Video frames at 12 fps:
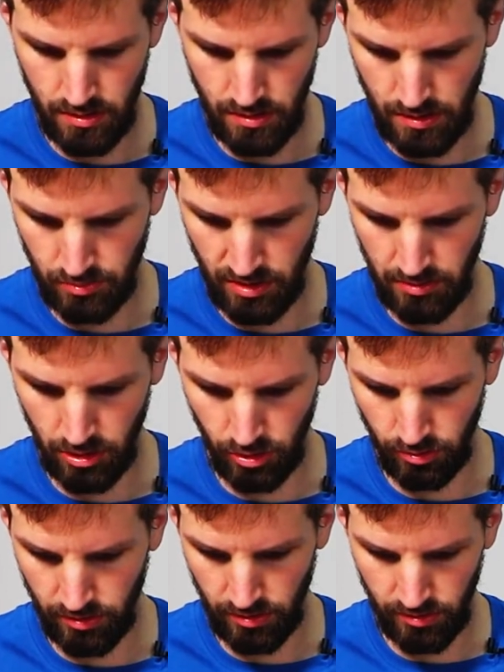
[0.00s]
I'll probably lose
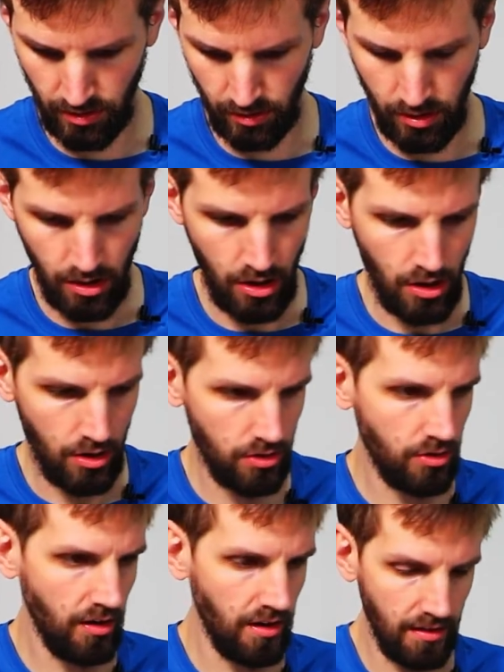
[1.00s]
this thing. So
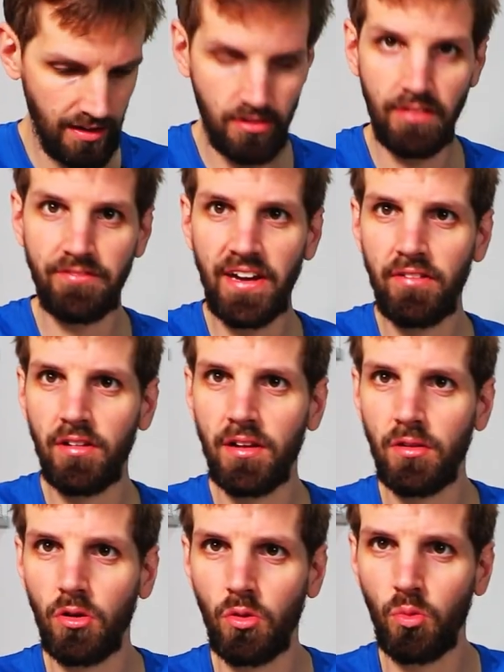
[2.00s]
yeah, that's a very
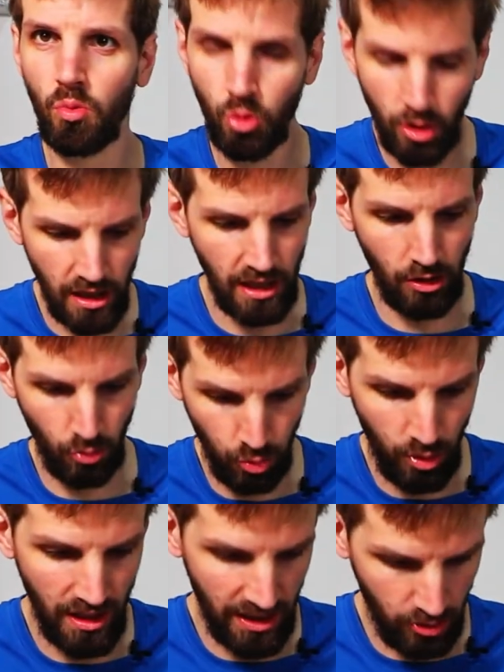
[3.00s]

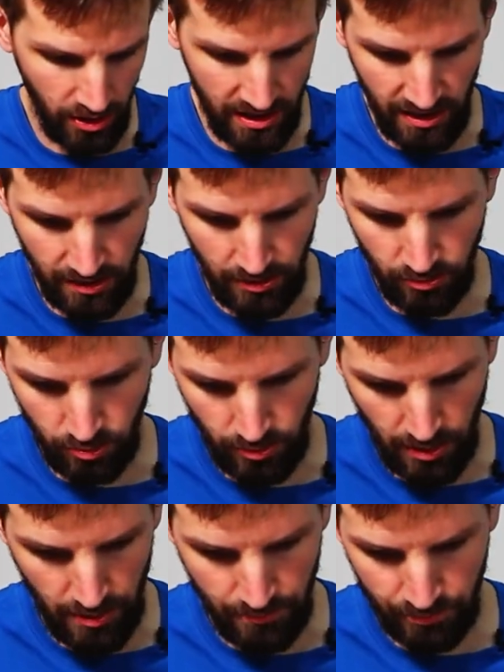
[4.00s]
really quickly
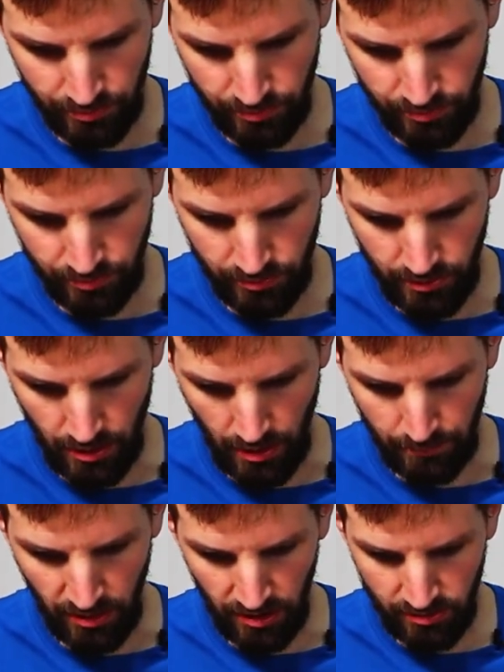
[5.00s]
in
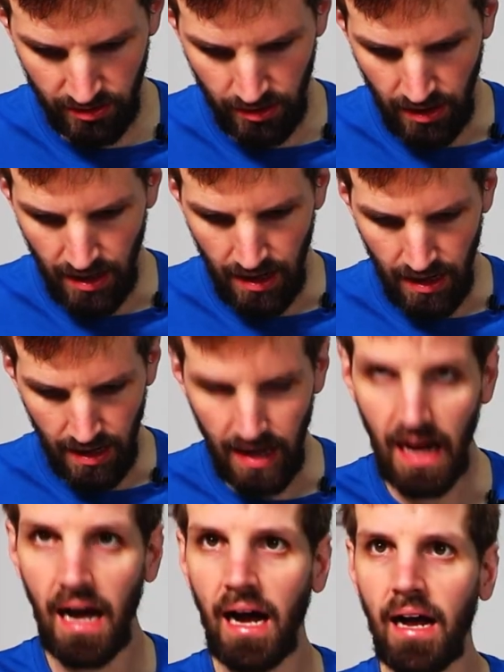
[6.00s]
unboxing
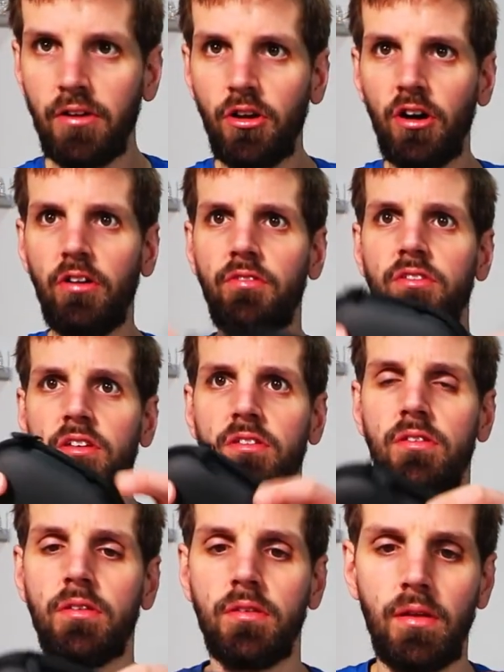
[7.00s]
and of
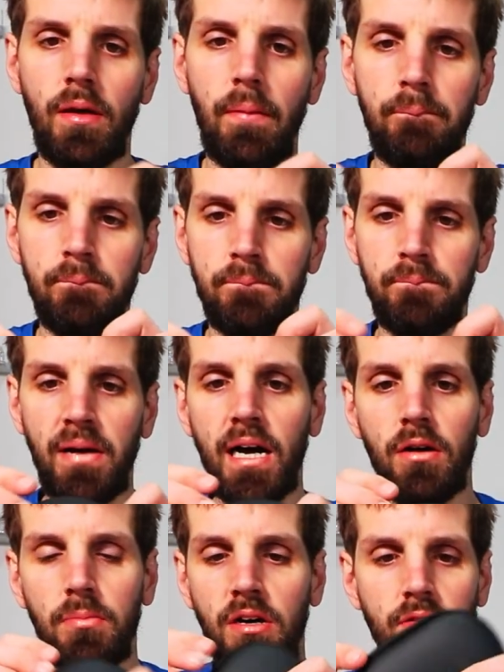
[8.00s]
this power
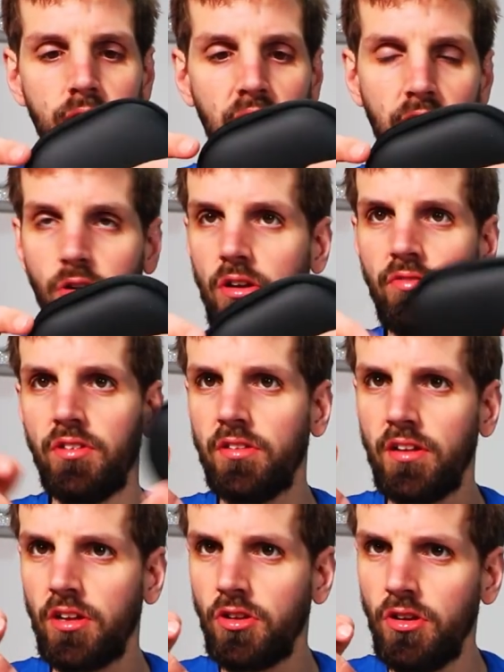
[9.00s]
box. I don't know if it's
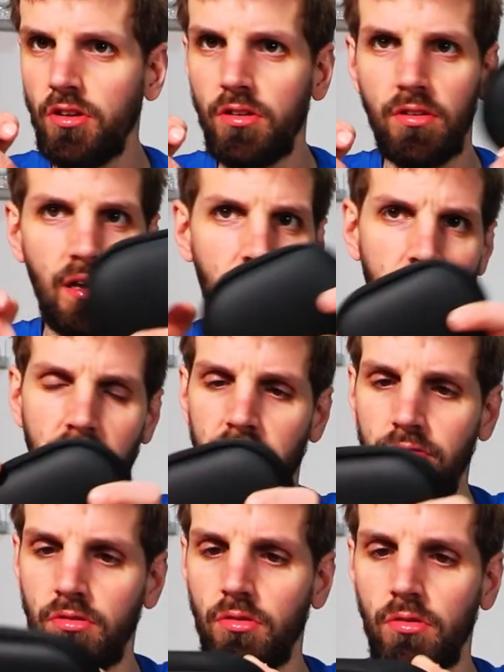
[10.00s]
any good. I'll have
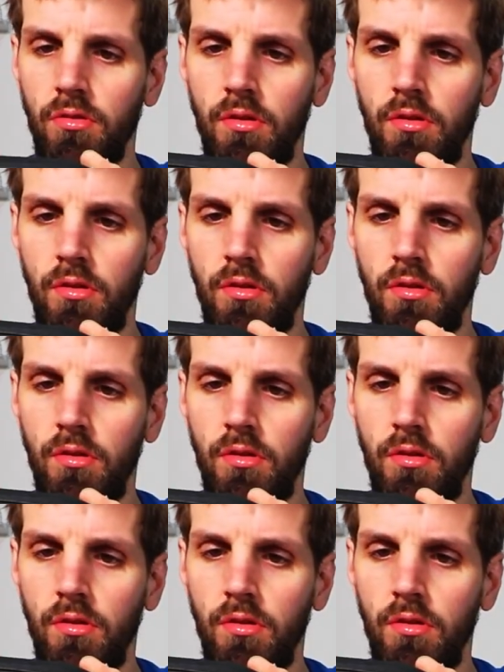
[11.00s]
to